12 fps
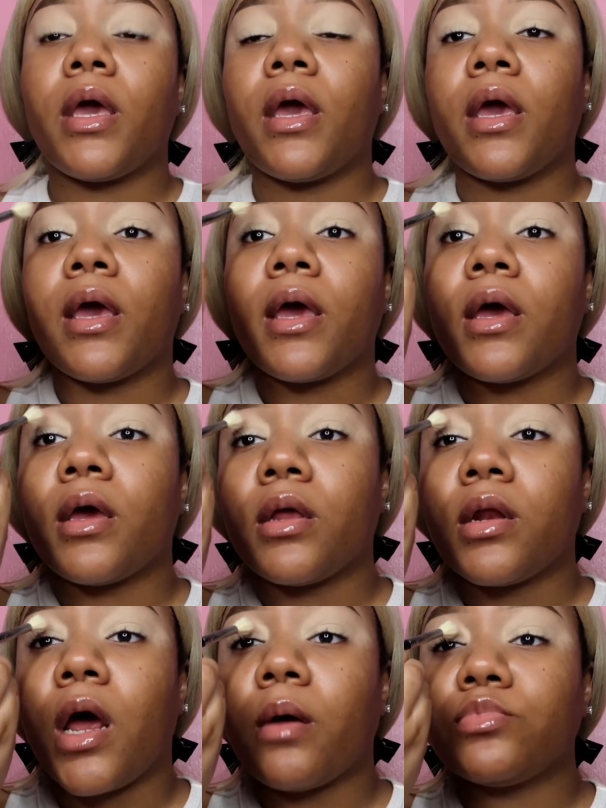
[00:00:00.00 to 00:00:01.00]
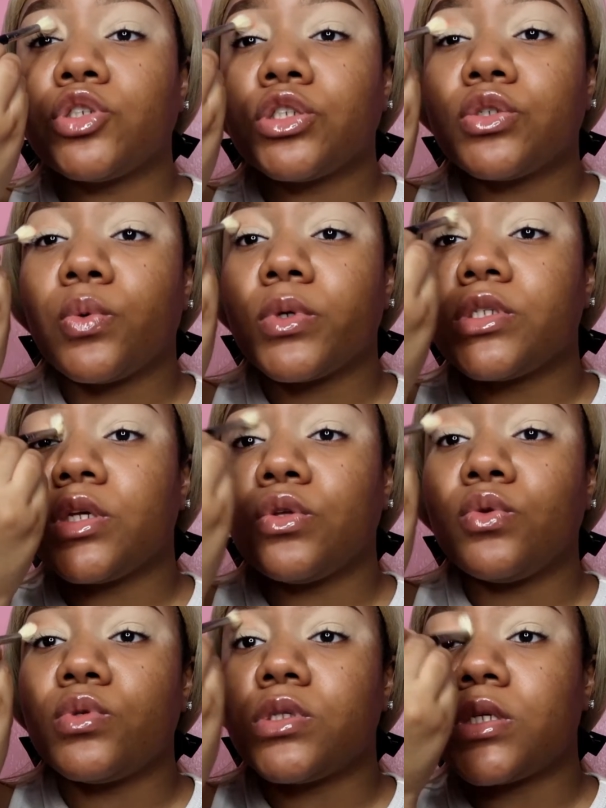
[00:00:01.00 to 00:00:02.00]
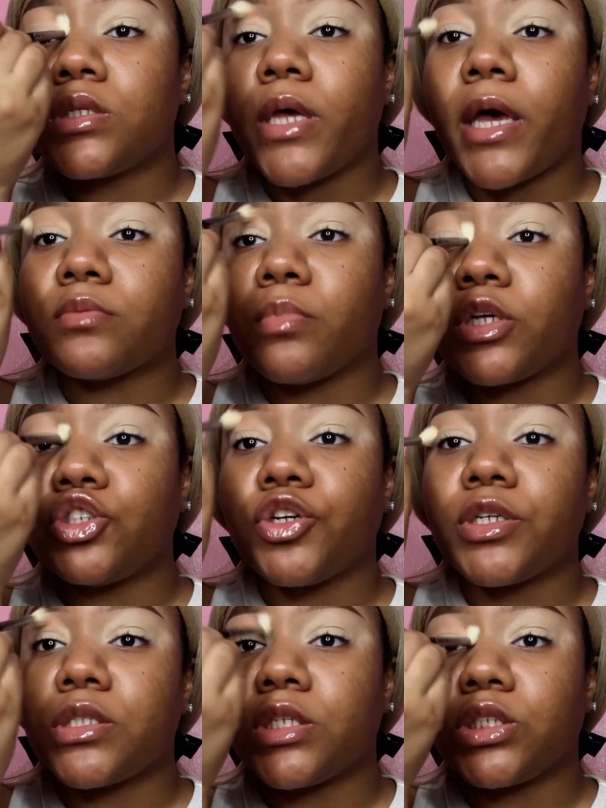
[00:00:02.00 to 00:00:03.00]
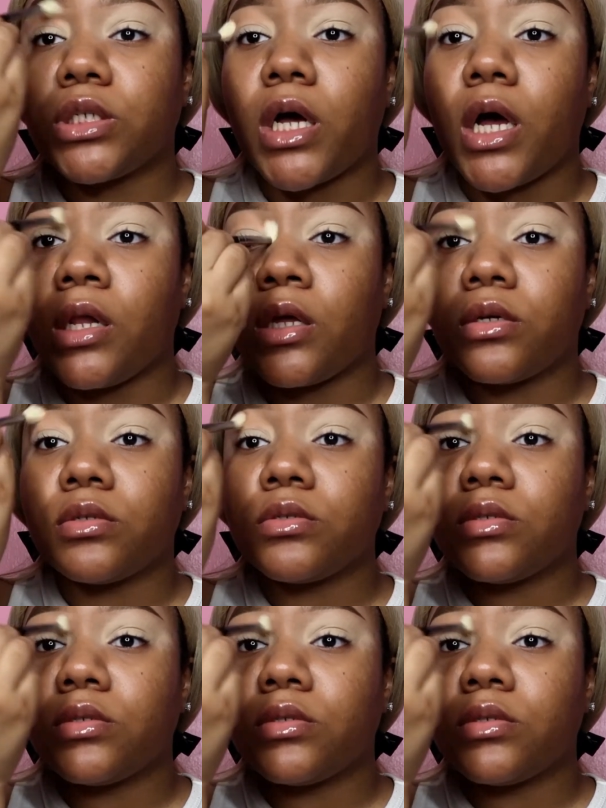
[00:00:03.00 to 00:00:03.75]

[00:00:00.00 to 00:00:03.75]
and I'm just going to use this as my transition color.